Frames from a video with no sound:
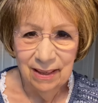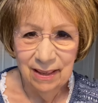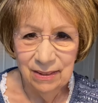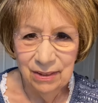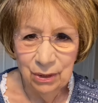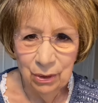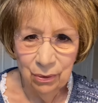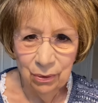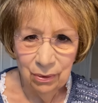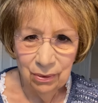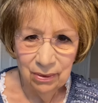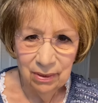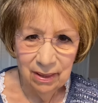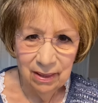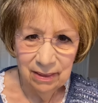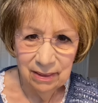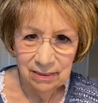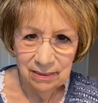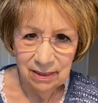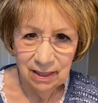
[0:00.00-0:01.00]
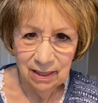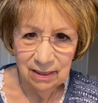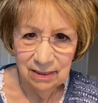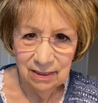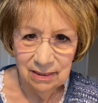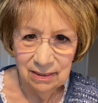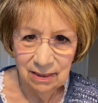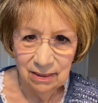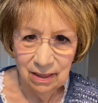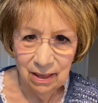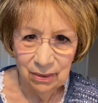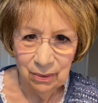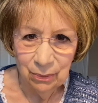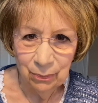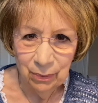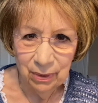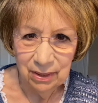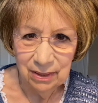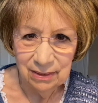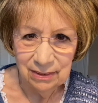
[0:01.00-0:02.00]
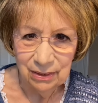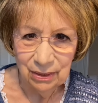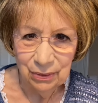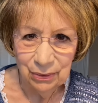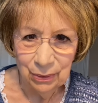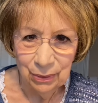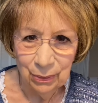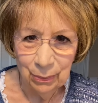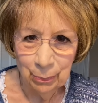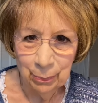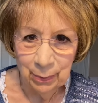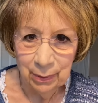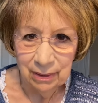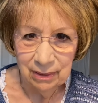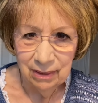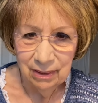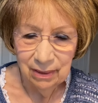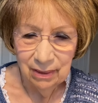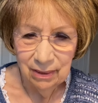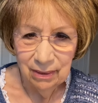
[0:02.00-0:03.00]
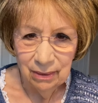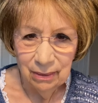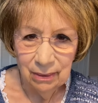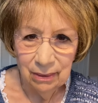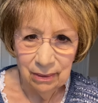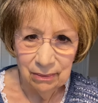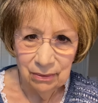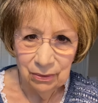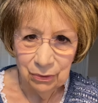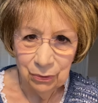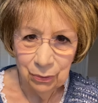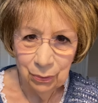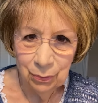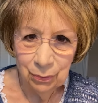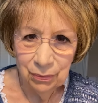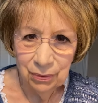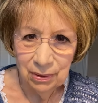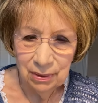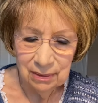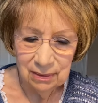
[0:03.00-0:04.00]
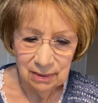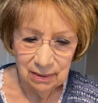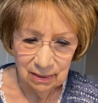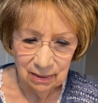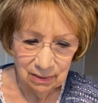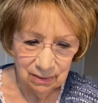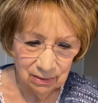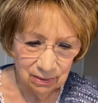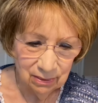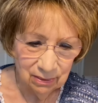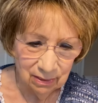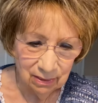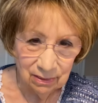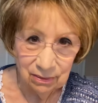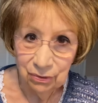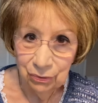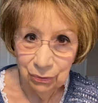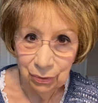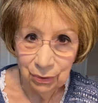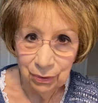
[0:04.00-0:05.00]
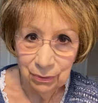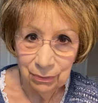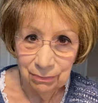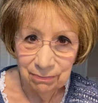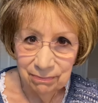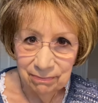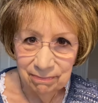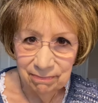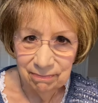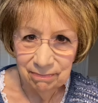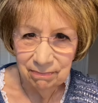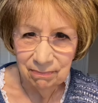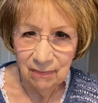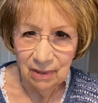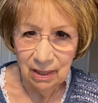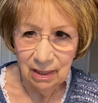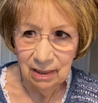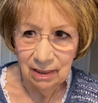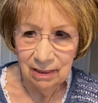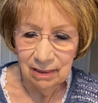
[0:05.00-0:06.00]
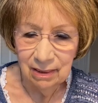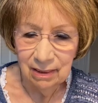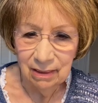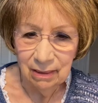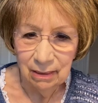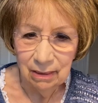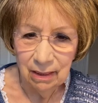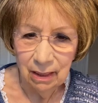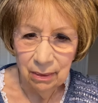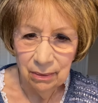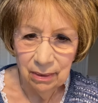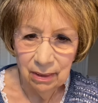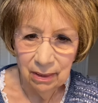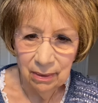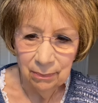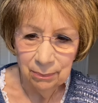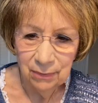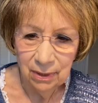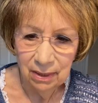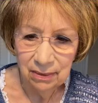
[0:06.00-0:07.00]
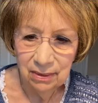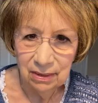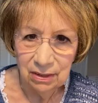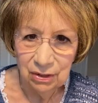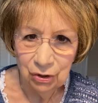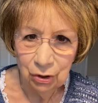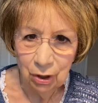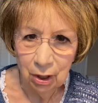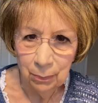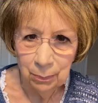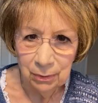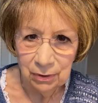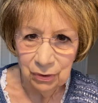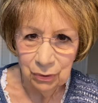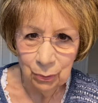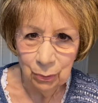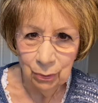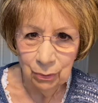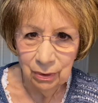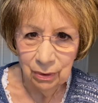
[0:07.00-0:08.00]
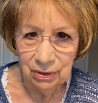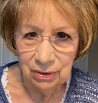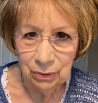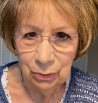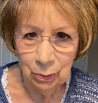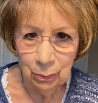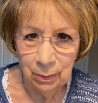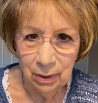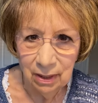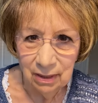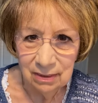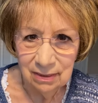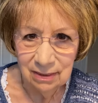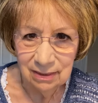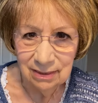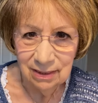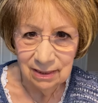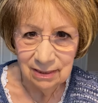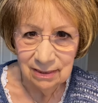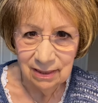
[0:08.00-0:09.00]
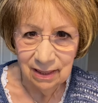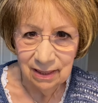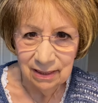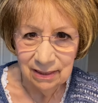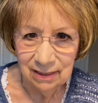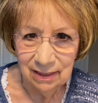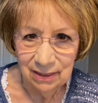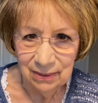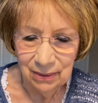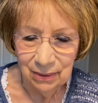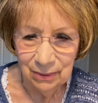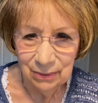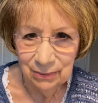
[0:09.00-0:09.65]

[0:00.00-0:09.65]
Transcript: and so I can take this a lot of ways, you know, but uh, the truth is it's, it's true. And uh, I, am not the sharpest tool in the toolbox, as they say, you know.